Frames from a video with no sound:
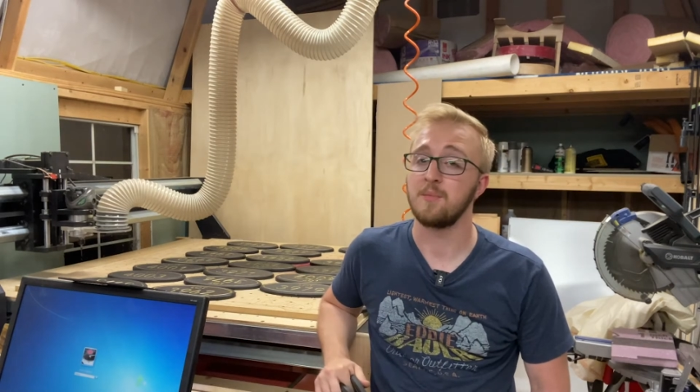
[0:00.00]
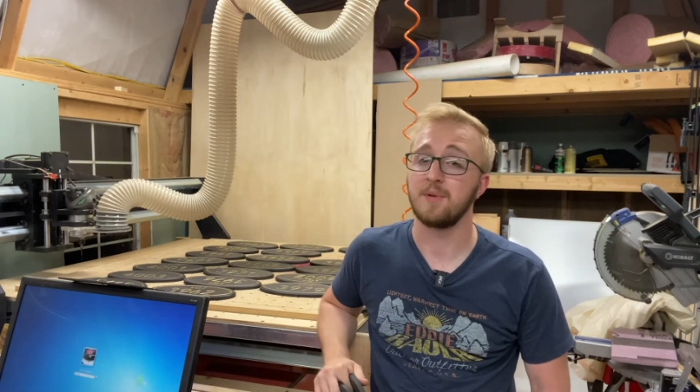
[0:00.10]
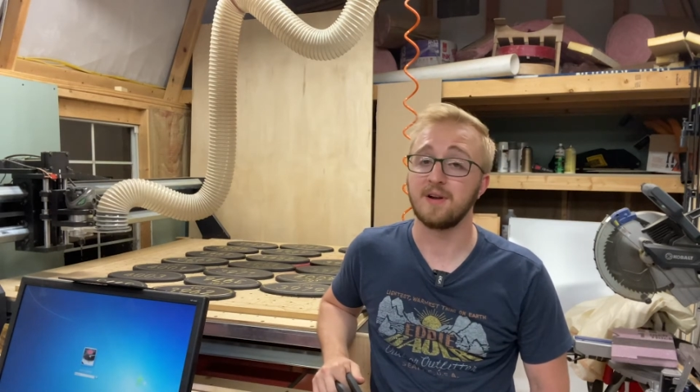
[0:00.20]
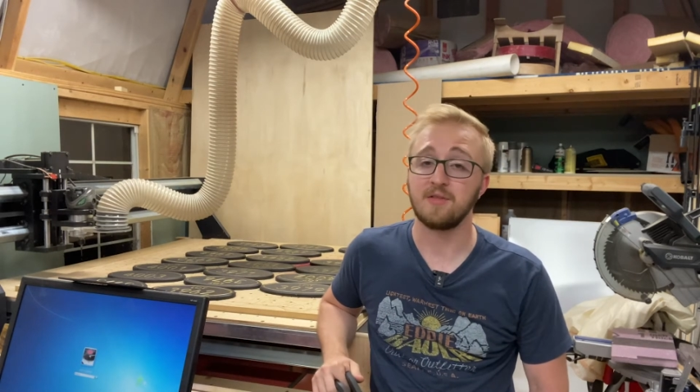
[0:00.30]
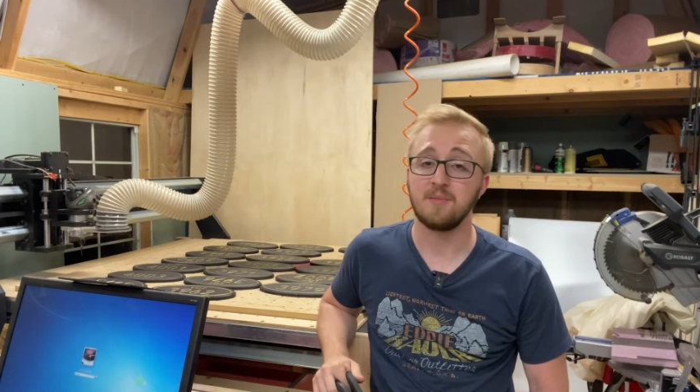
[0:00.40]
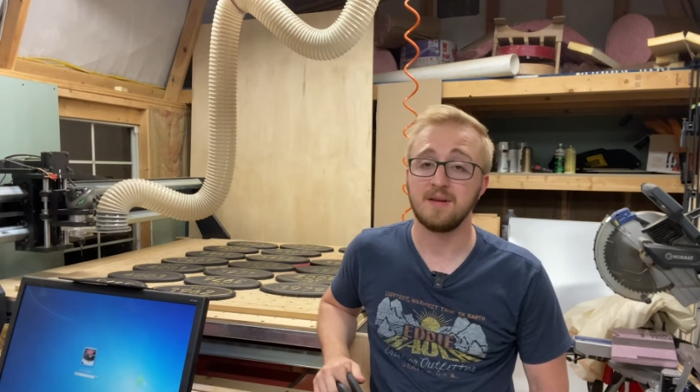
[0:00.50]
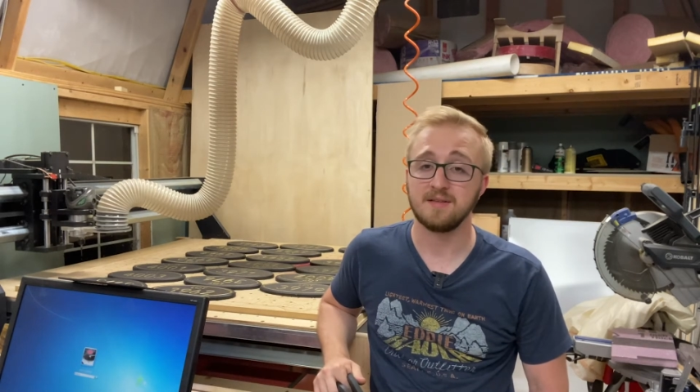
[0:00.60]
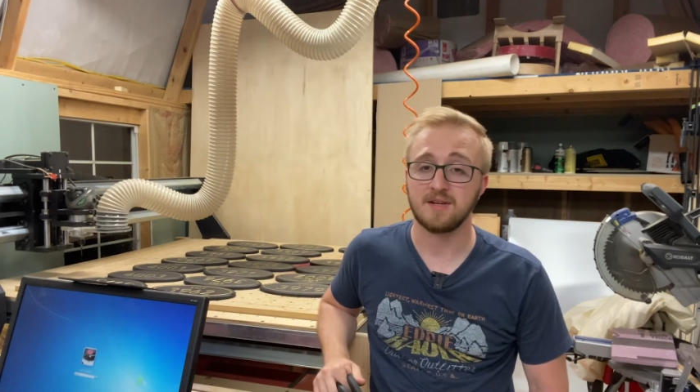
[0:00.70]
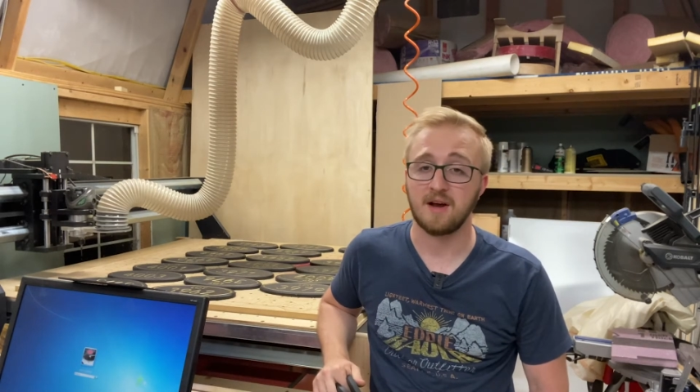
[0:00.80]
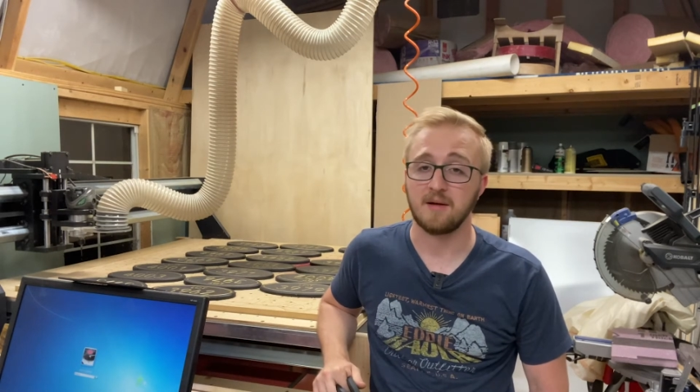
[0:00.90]
But in the
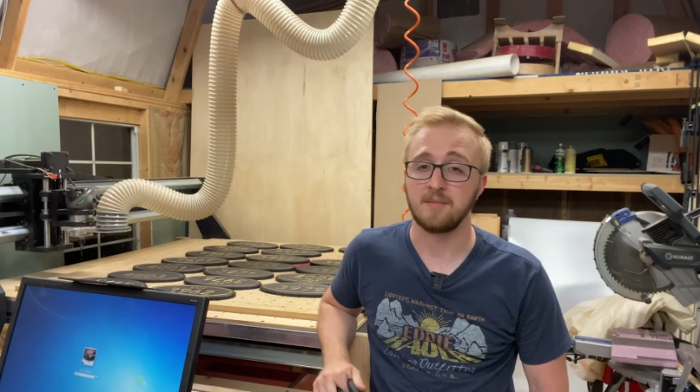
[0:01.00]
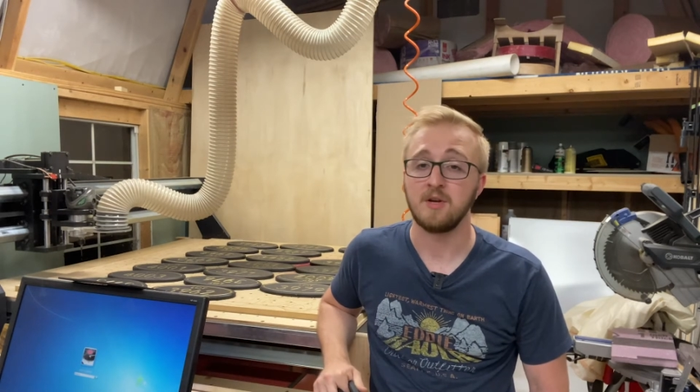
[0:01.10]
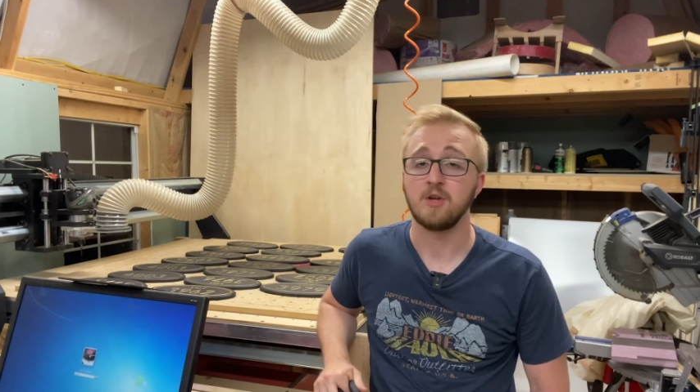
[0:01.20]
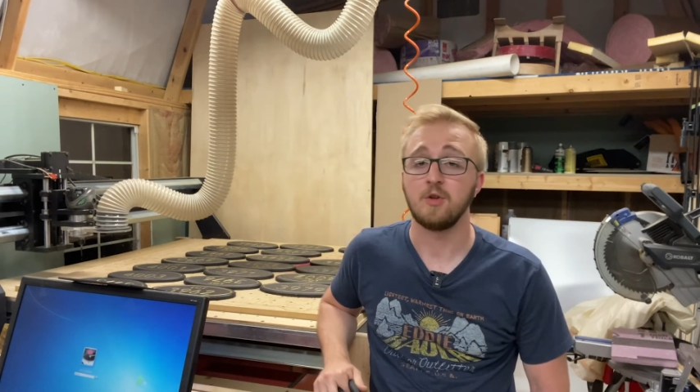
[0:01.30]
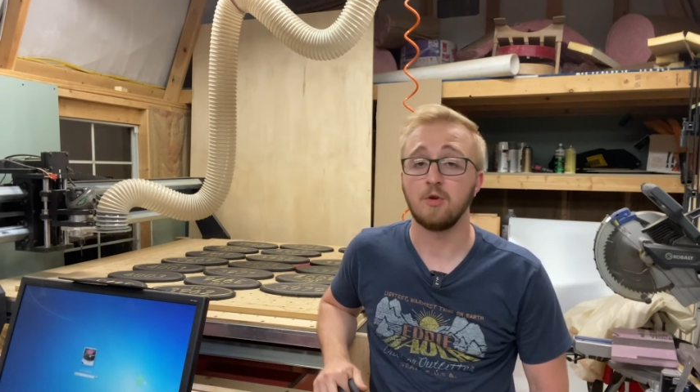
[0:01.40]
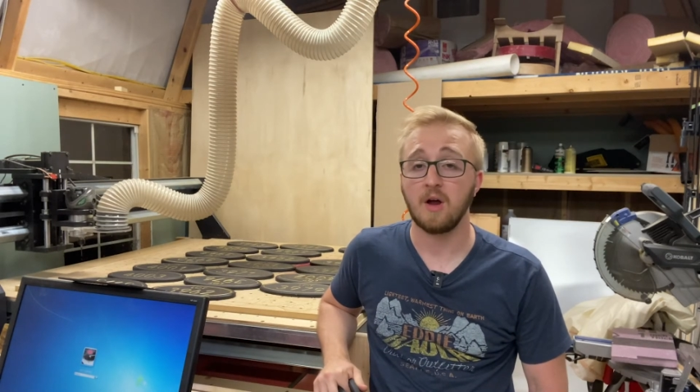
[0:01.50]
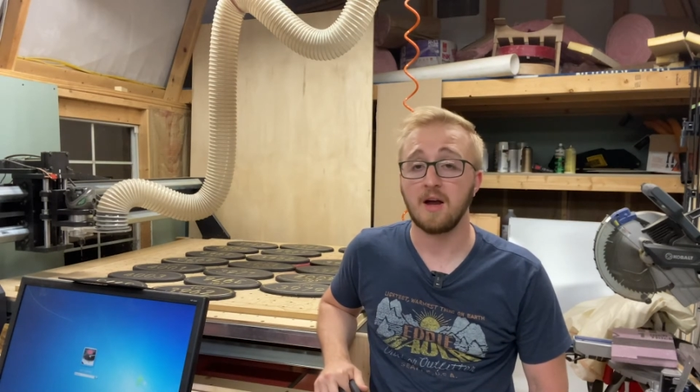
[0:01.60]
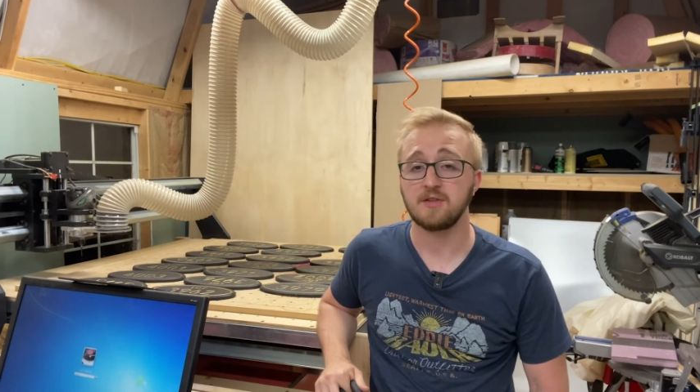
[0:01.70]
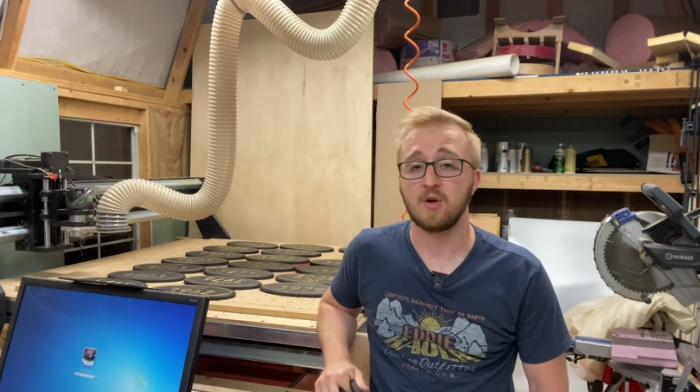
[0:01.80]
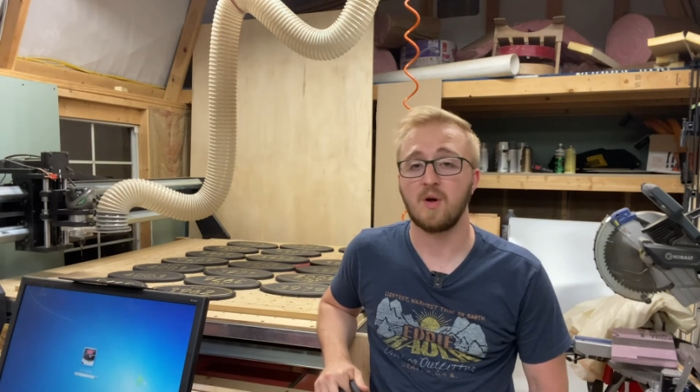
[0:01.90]
meantime, you
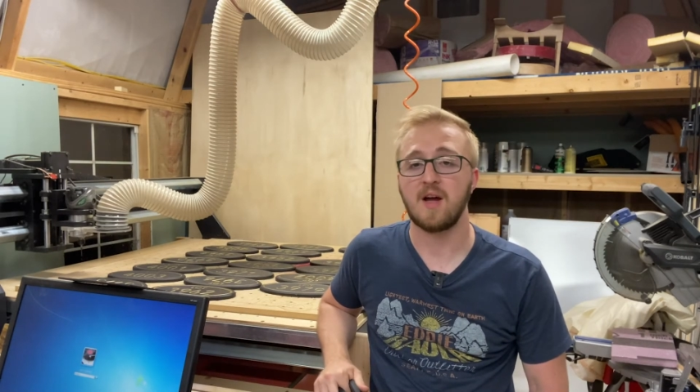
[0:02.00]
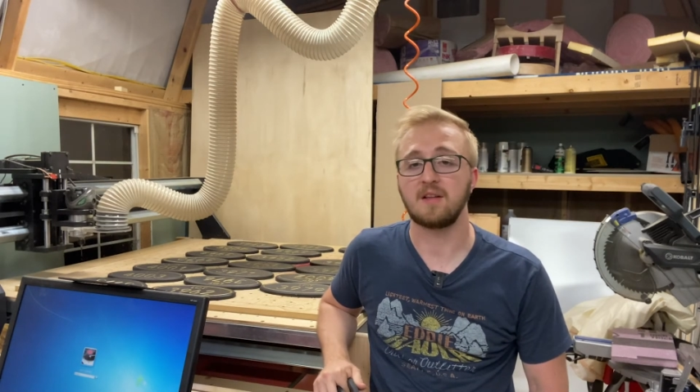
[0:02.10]
guys go ahead